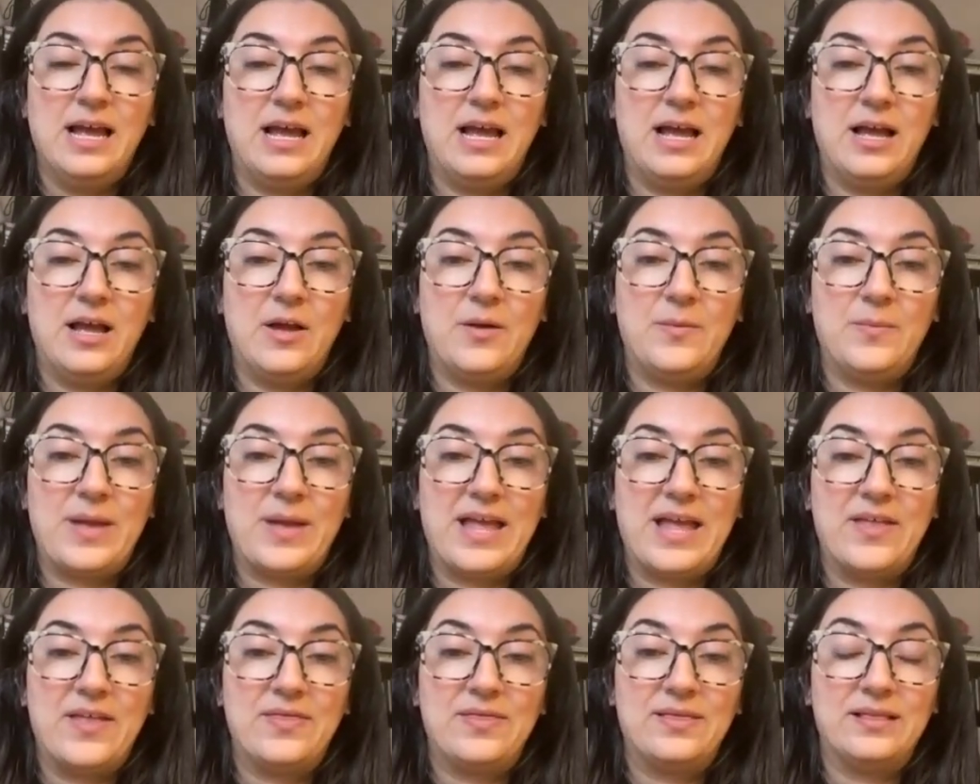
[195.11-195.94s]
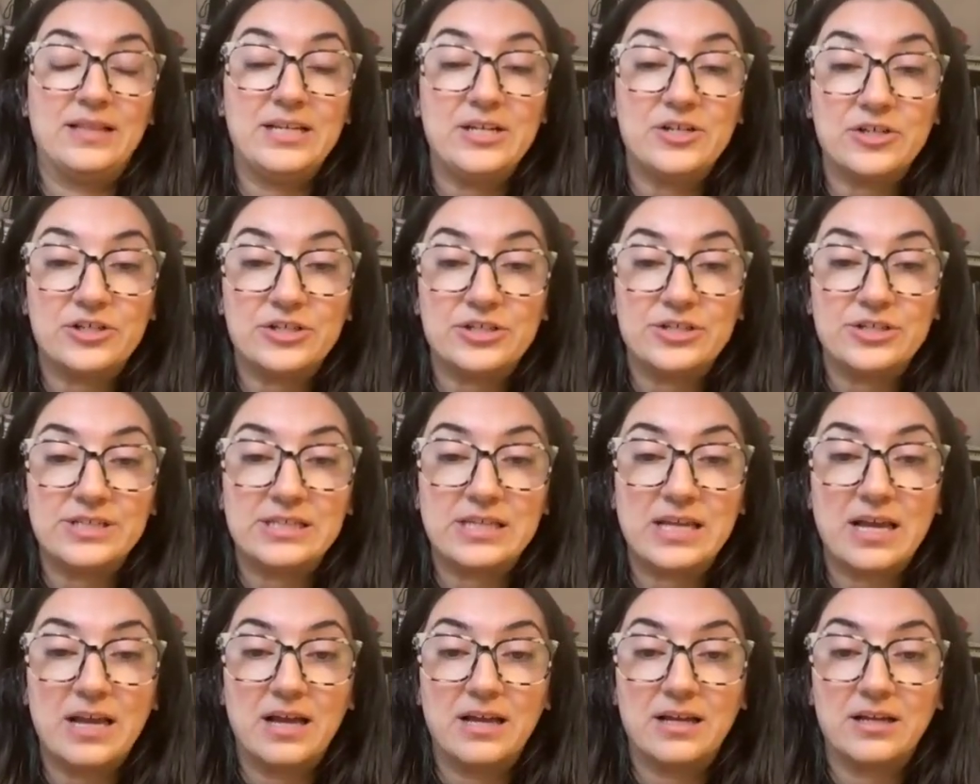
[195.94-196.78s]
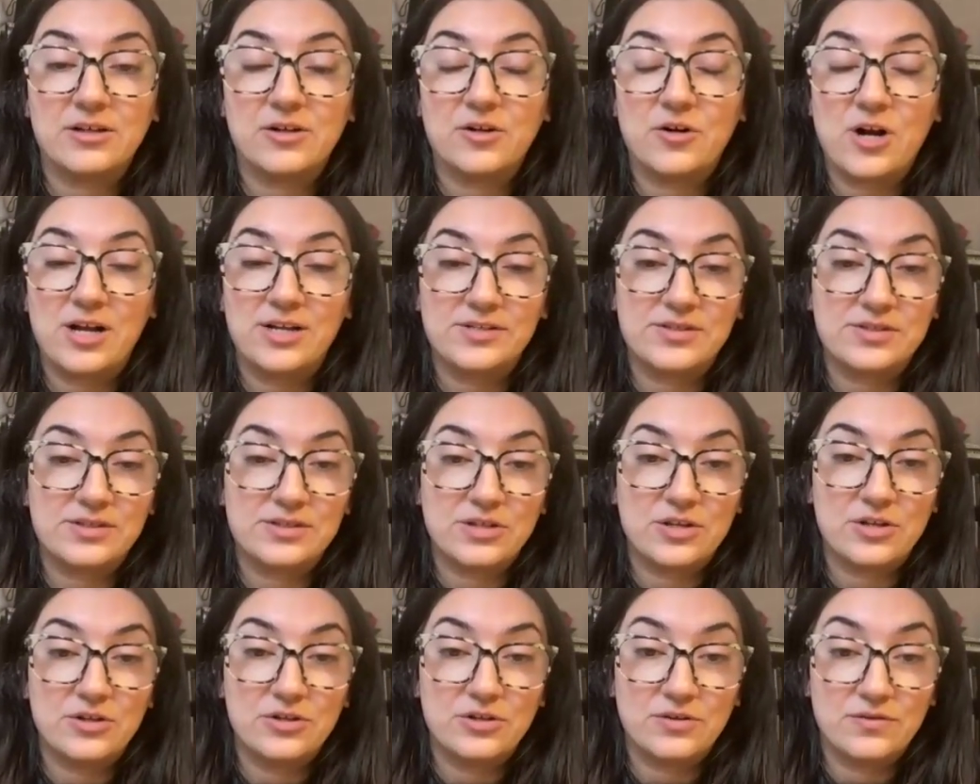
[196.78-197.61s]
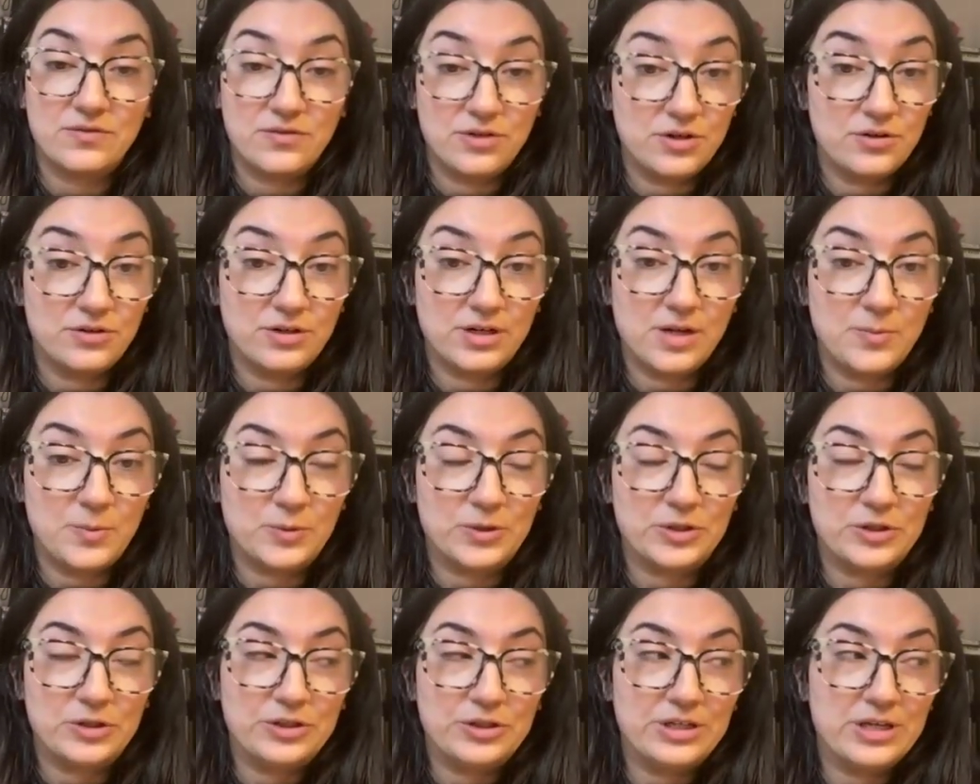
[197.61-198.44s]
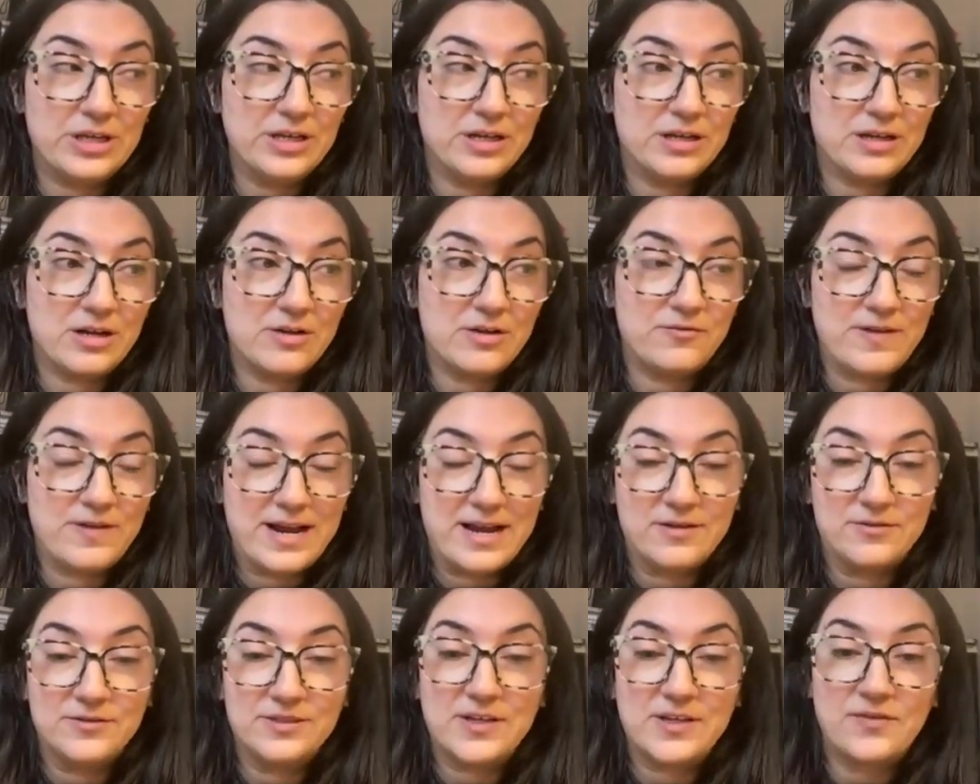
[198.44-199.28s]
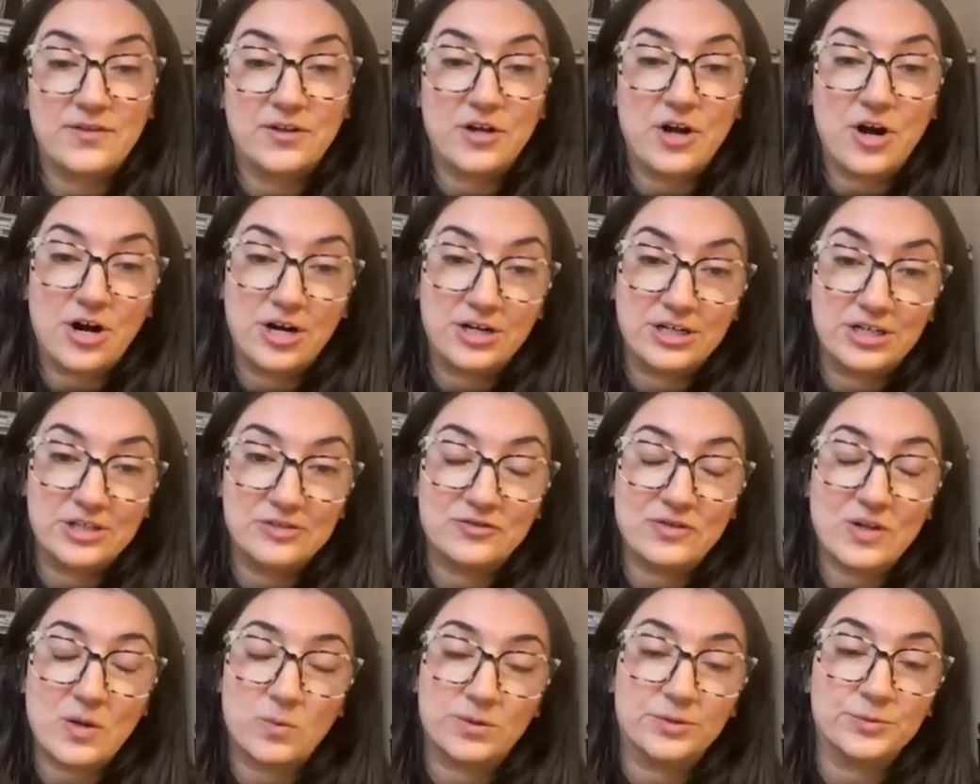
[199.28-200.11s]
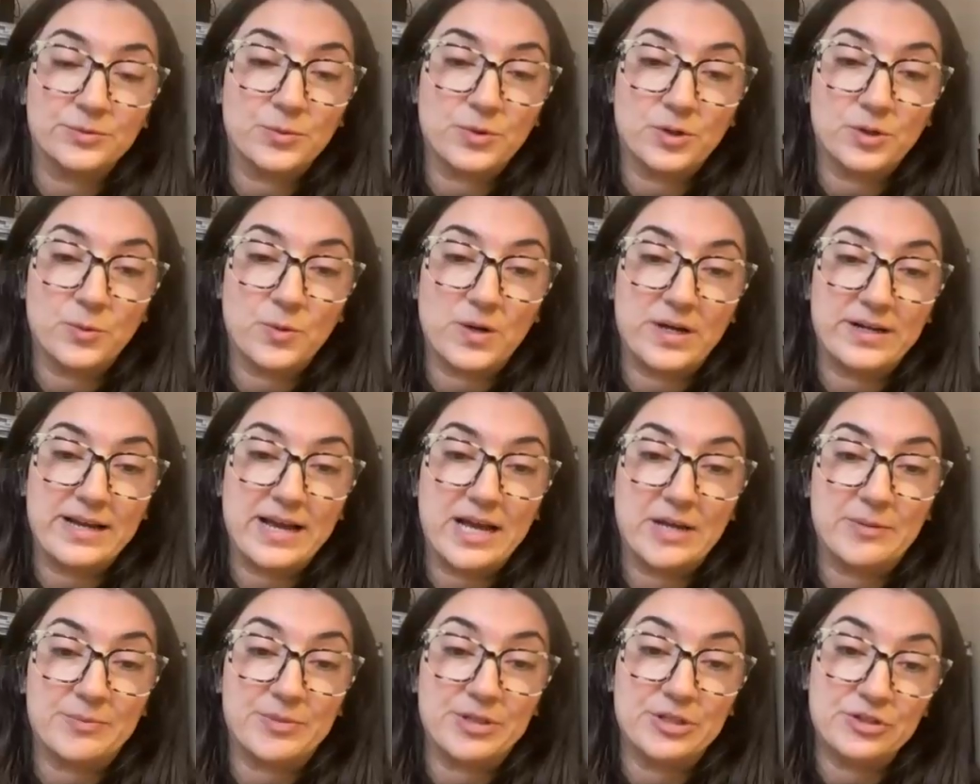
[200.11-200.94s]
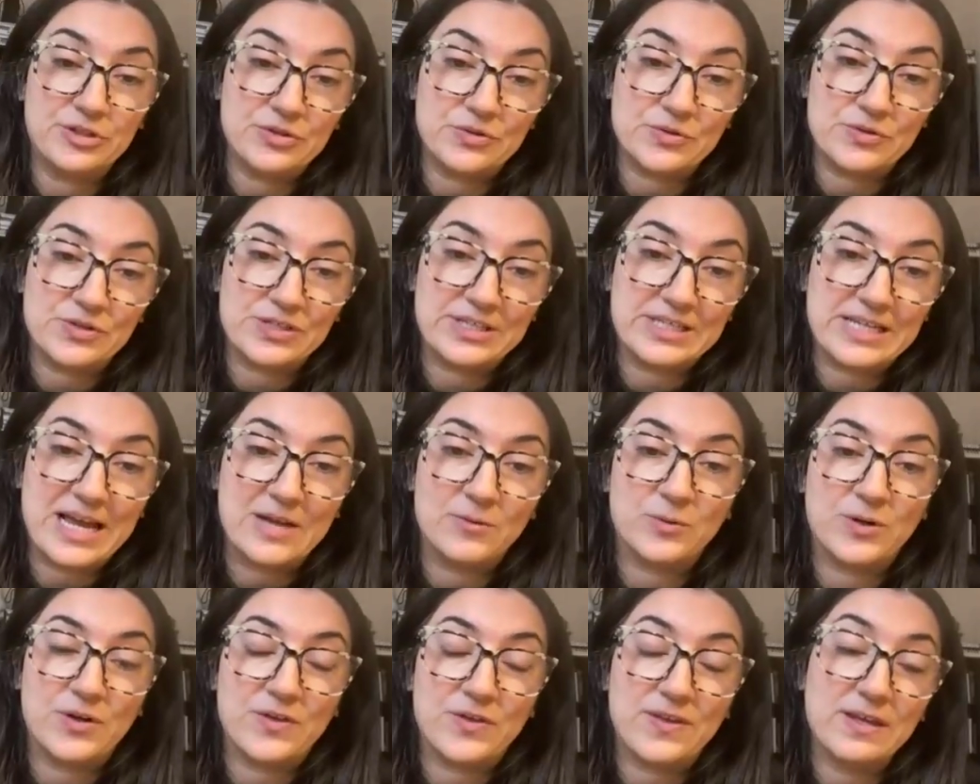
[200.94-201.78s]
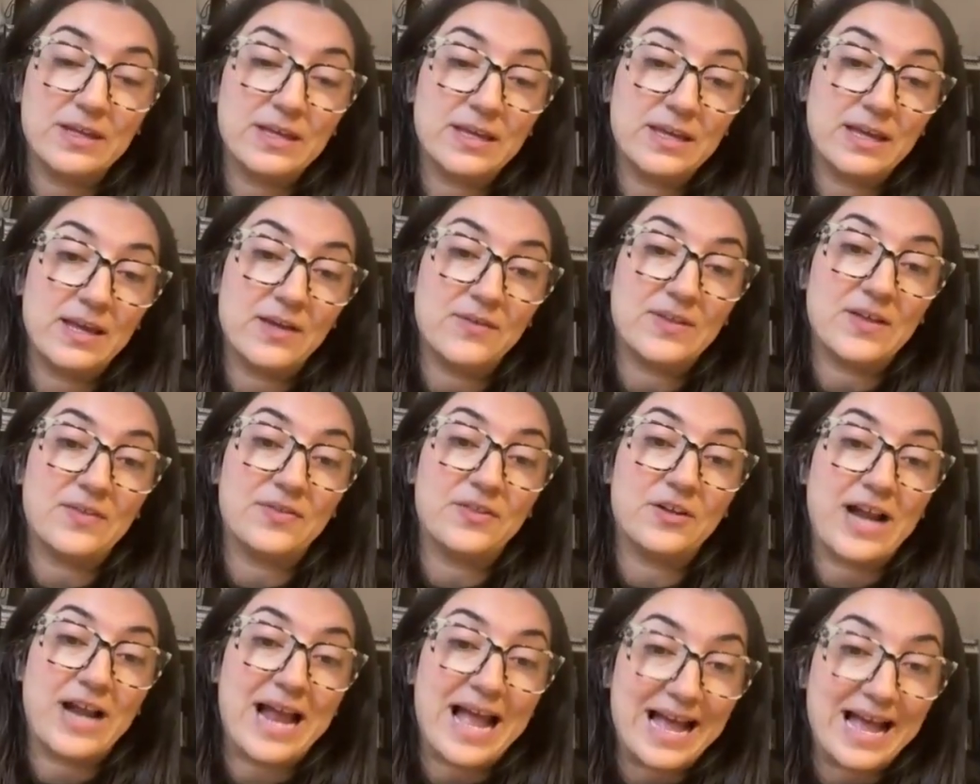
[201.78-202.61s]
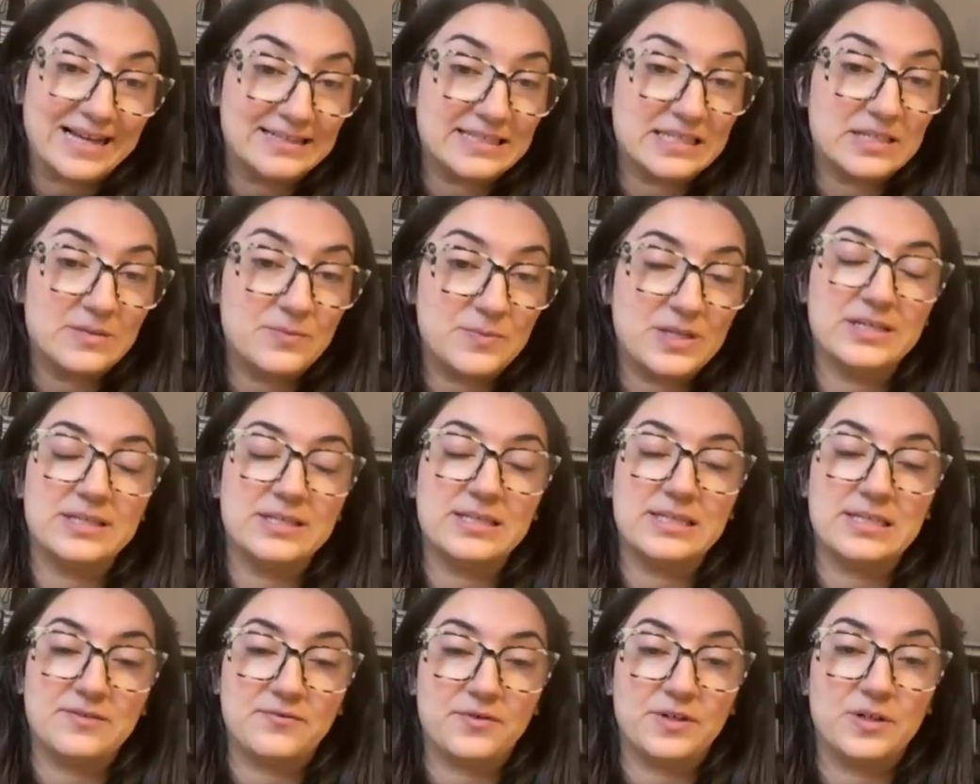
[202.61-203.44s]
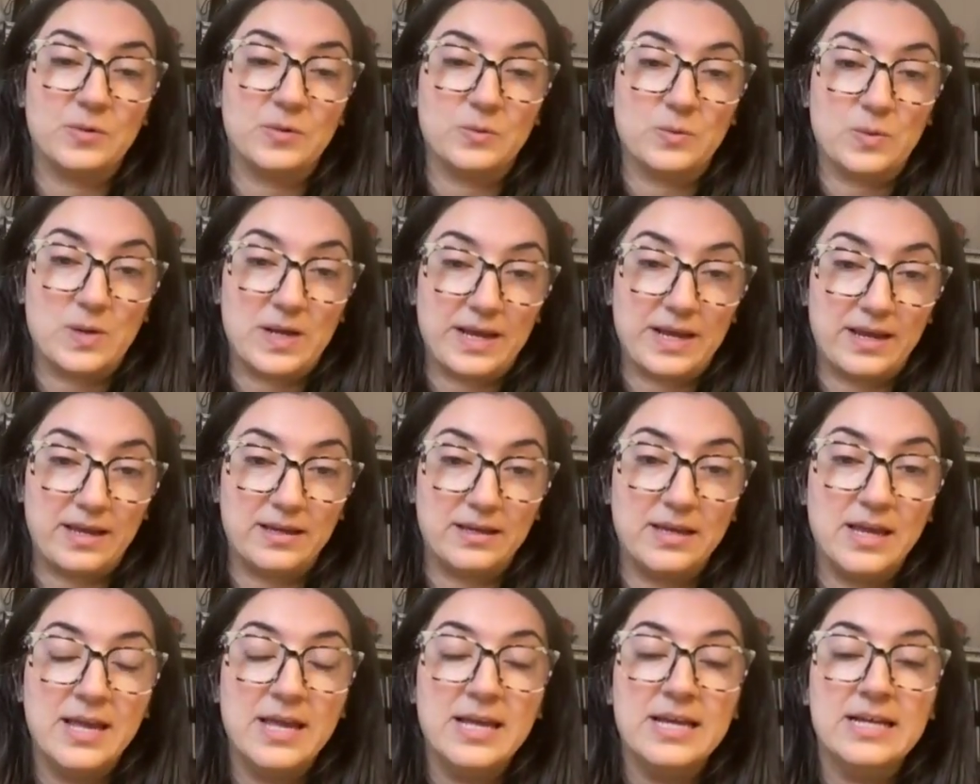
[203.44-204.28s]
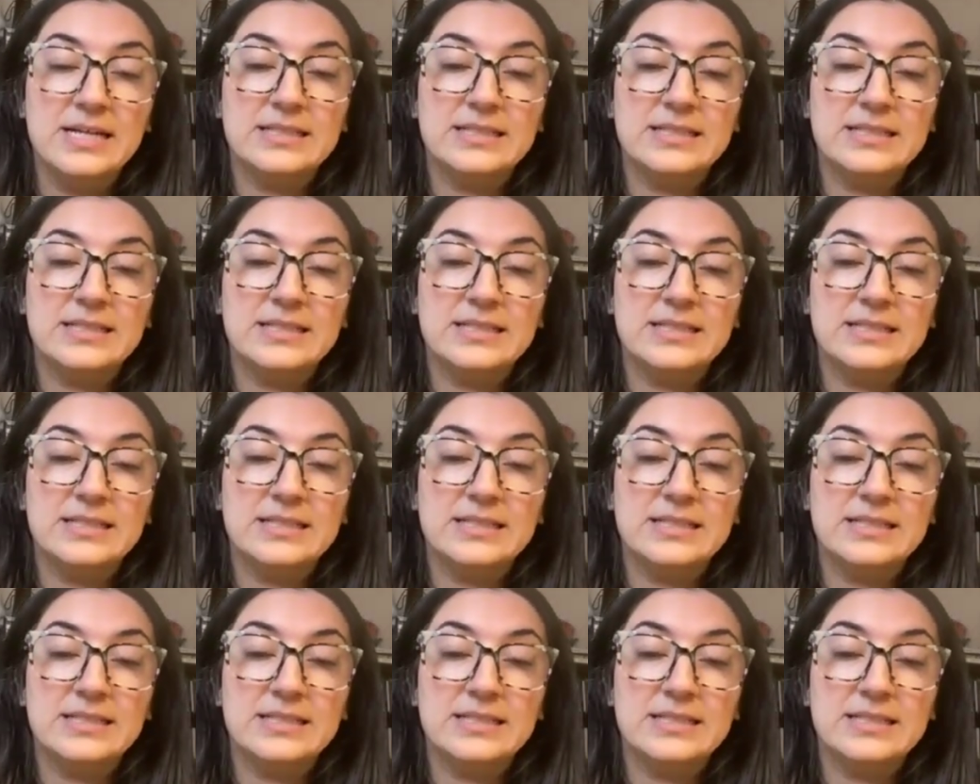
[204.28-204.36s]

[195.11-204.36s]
and leaders across Europe were looking around at the carnage that World War I had produced and were thinking that there had to be a different way